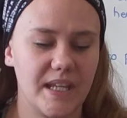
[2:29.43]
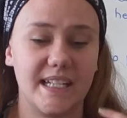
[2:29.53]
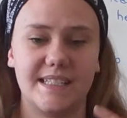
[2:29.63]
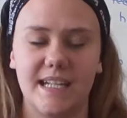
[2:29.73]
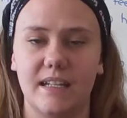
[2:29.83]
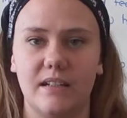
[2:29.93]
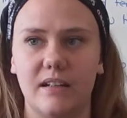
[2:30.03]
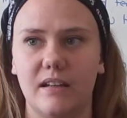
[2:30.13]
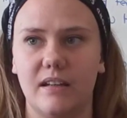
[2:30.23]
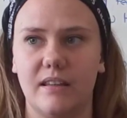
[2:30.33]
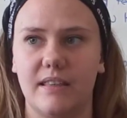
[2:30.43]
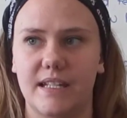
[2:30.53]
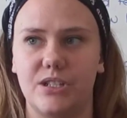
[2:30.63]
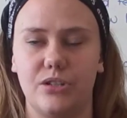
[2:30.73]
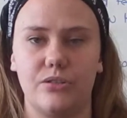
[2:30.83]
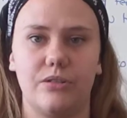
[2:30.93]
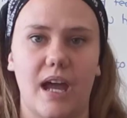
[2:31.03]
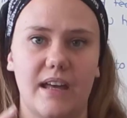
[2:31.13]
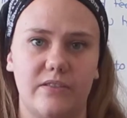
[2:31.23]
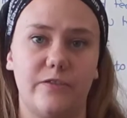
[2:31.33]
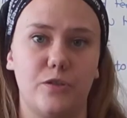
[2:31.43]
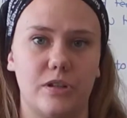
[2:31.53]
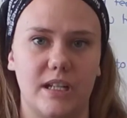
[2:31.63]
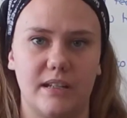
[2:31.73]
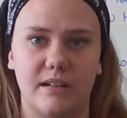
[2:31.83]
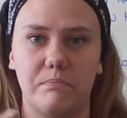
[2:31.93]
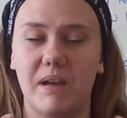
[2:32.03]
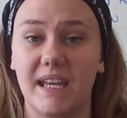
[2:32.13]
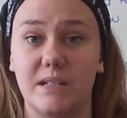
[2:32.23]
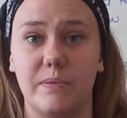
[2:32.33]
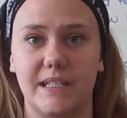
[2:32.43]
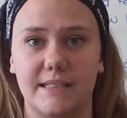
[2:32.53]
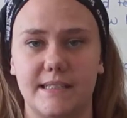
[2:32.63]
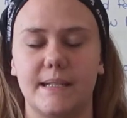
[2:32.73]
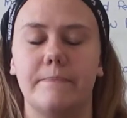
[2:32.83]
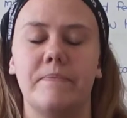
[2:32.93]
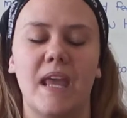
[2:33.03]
a tin that you had food in, baked beans.